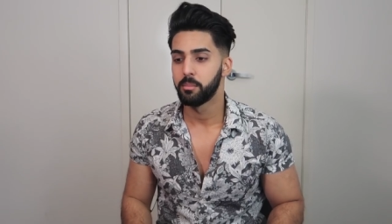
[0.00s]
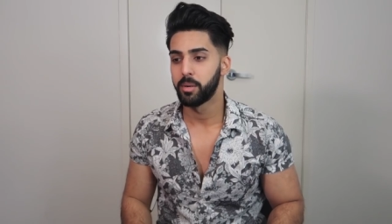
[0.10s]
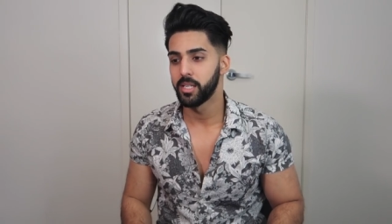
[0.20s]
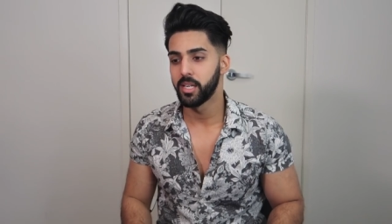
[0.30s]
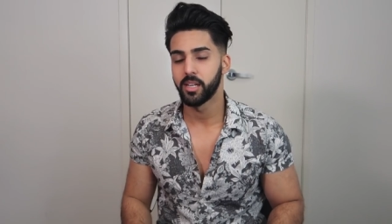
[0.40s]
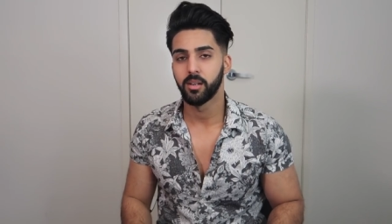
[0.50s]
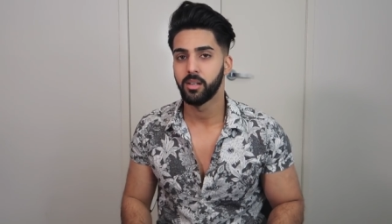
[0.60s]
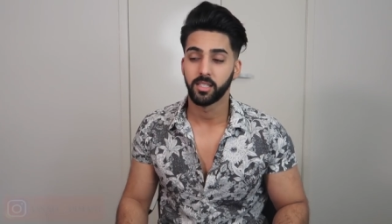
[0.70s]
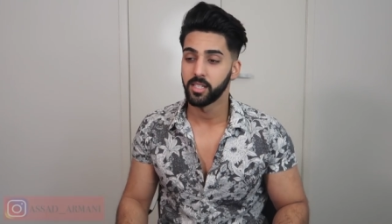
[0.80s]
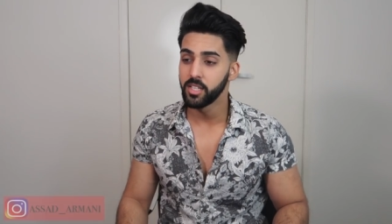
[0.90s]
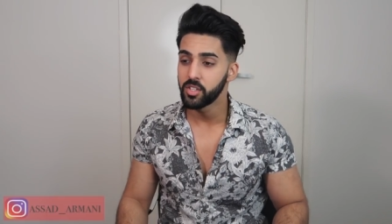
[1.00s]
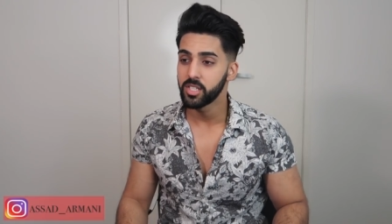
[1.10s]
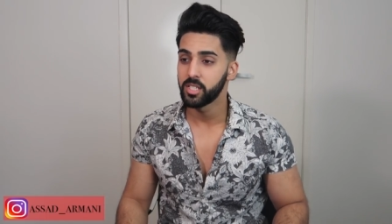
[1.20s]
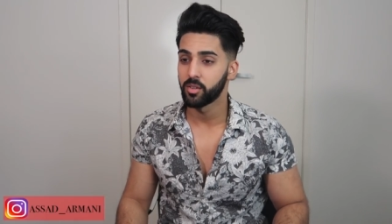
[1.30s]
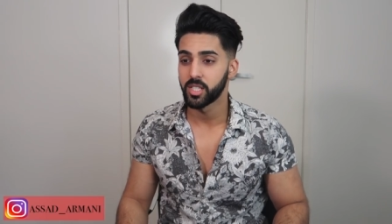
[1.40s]
But yeah, it's an
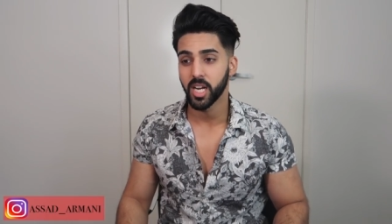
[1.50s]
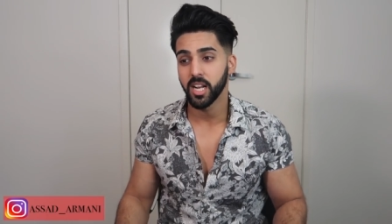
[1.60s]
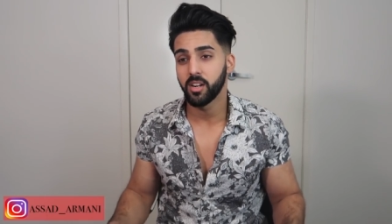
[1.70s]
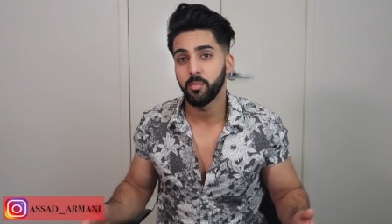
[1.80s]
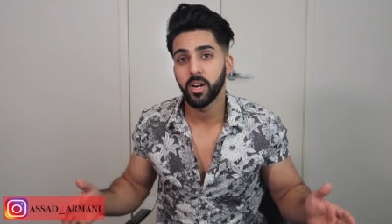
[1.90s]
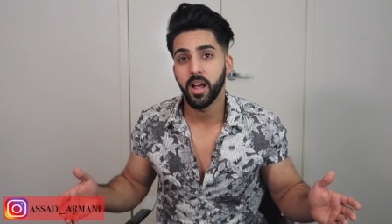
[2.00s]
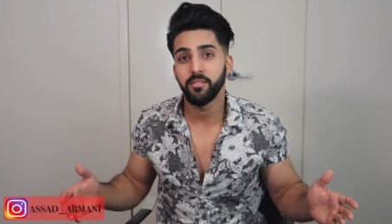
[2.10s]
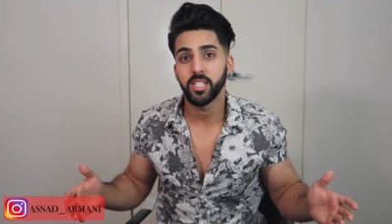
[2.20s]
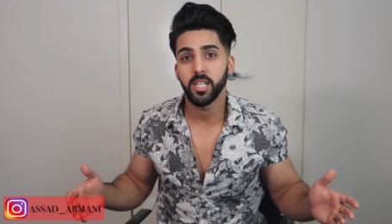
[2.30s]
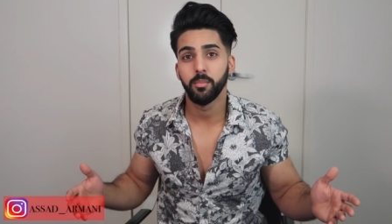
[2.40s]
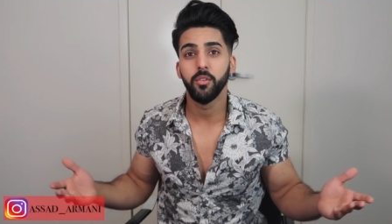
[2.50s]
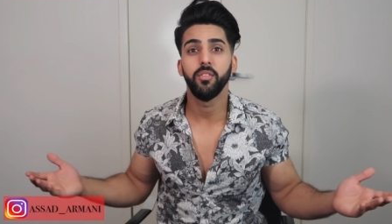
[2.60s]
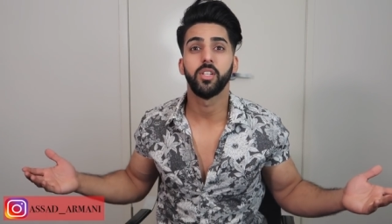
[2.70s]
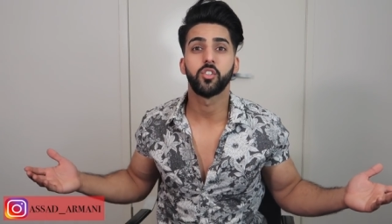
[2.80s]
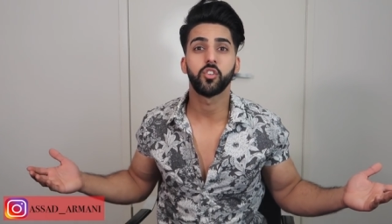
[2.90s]
interesting one. Shahid Kapoor, I haven't seen the
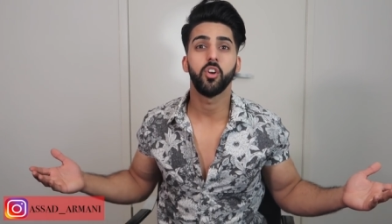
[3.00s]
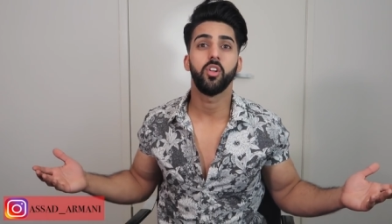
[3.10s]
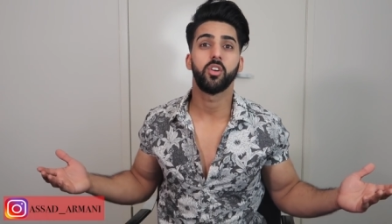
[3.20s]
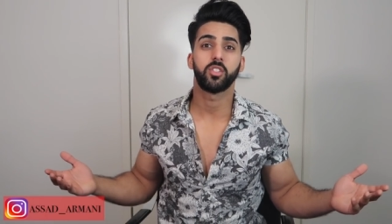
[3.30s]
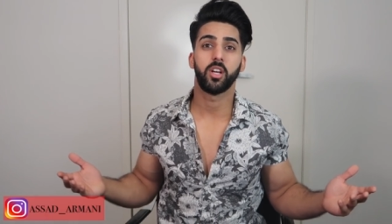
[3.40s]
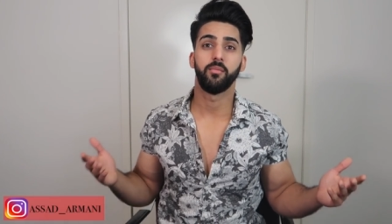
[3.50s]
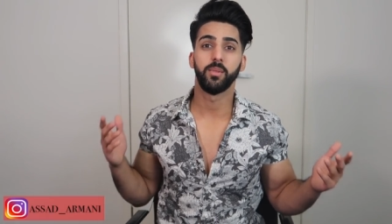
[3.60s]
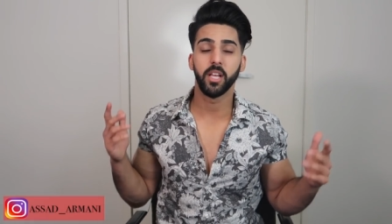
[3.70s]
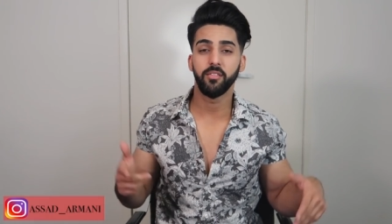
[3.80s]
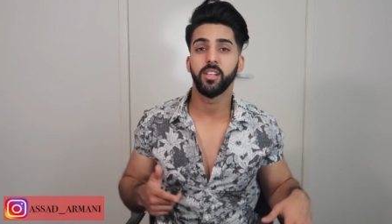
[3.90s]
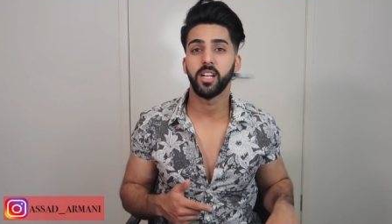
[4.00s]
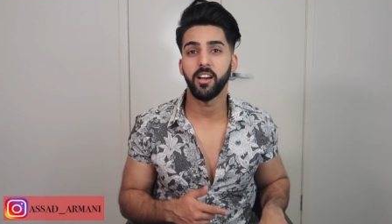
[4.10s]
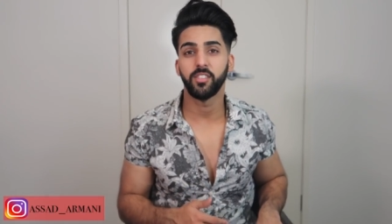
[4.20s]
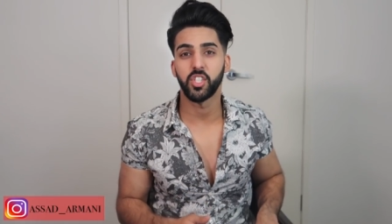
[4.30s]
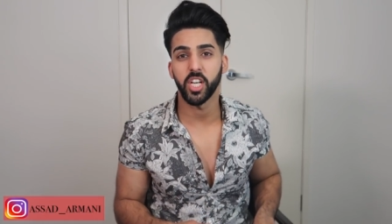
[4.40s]
movie in so long, so I'm definitely gonna
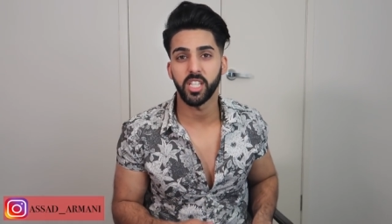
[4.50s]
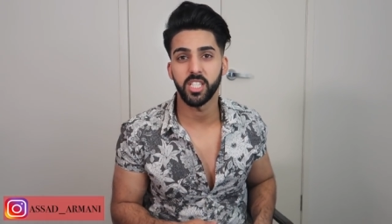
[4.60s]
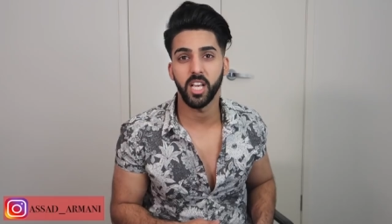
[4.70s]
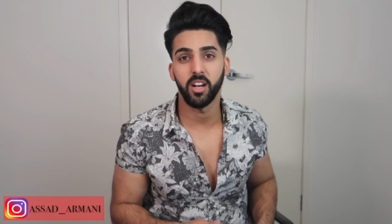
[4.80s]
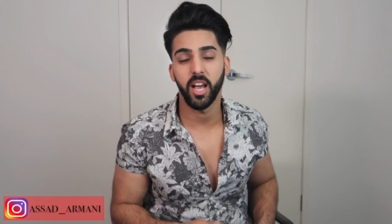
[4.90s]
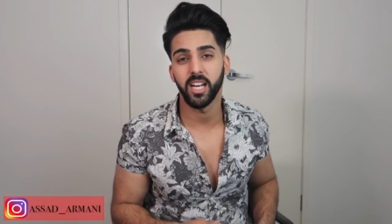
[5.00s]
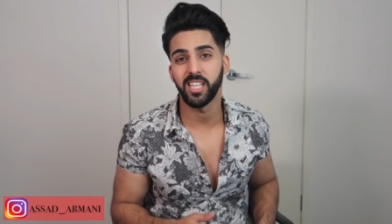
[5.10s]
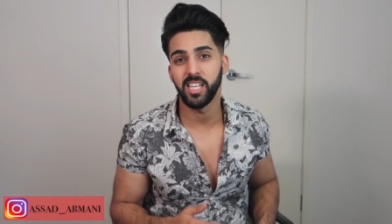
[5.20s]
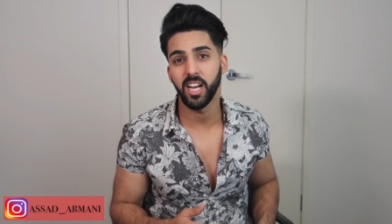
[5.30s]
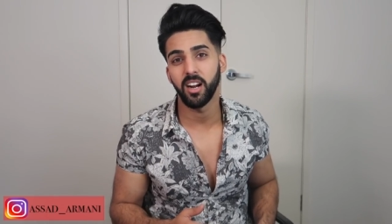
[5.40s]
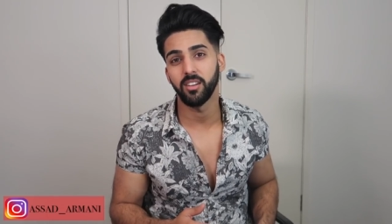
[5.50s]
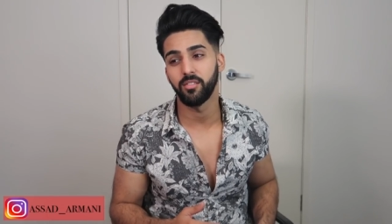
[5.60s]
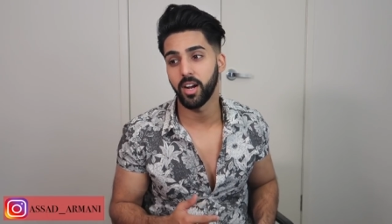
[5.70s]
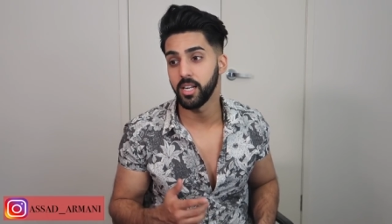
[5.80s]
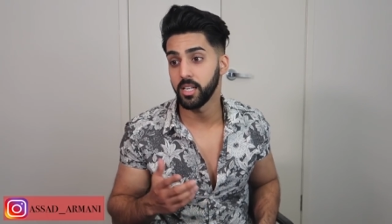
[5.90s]
have to check this out. And
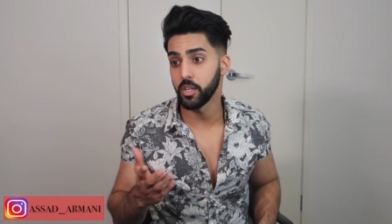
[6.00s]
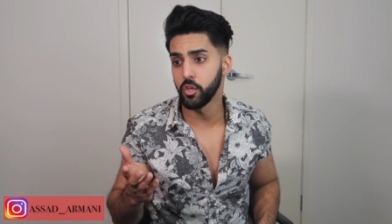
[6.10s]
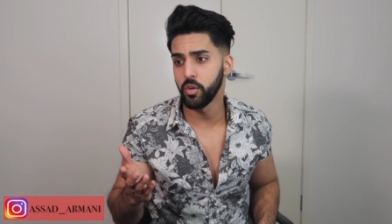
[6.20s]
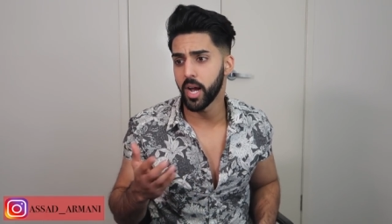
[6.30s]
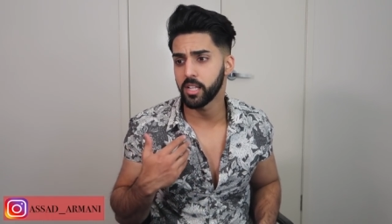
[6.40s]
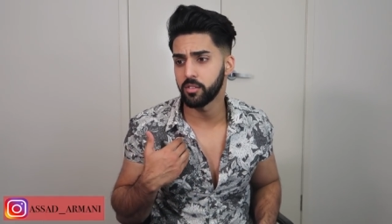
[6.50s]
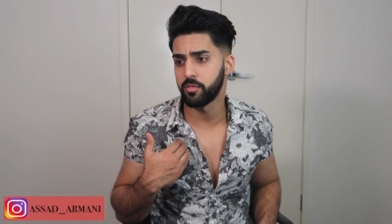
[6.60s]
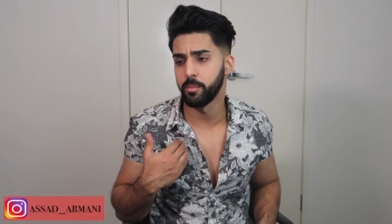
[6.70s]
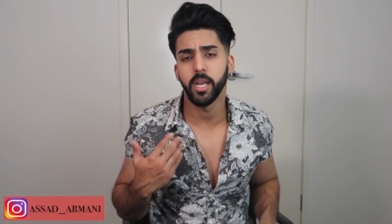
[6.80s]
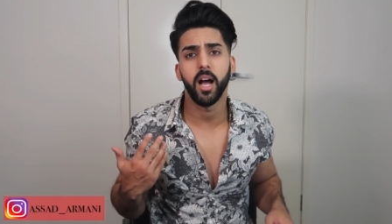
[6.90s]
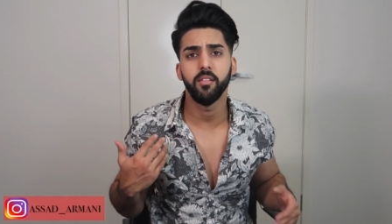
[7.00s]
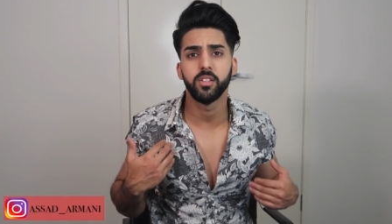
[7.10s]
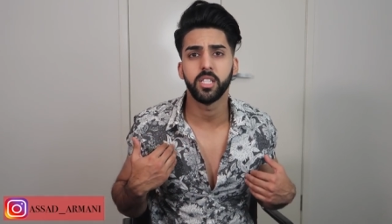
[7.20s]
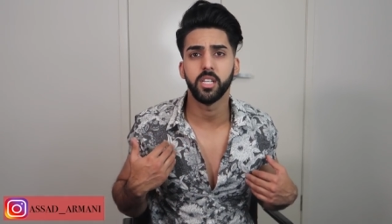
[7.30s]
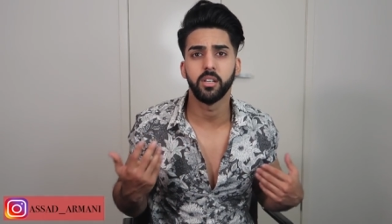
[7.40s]
Kiara Advani, a new actor for me, I
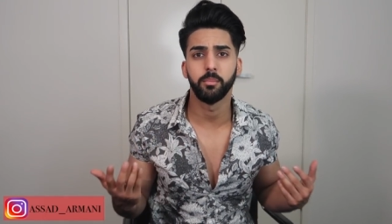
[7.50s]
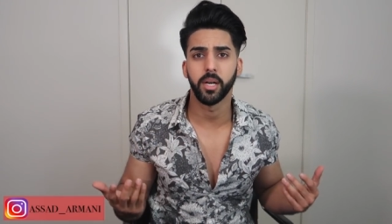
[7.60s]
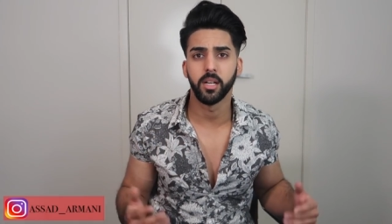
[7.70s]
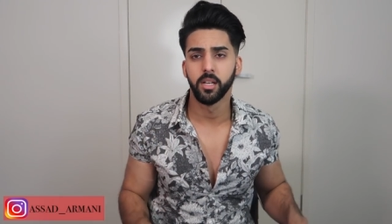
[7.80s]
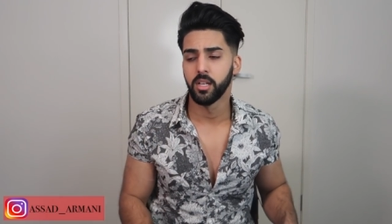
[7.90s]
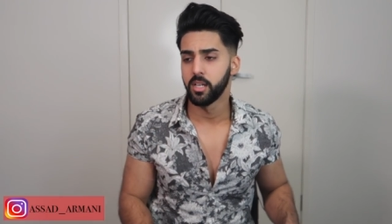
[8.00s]
haven't seen her, but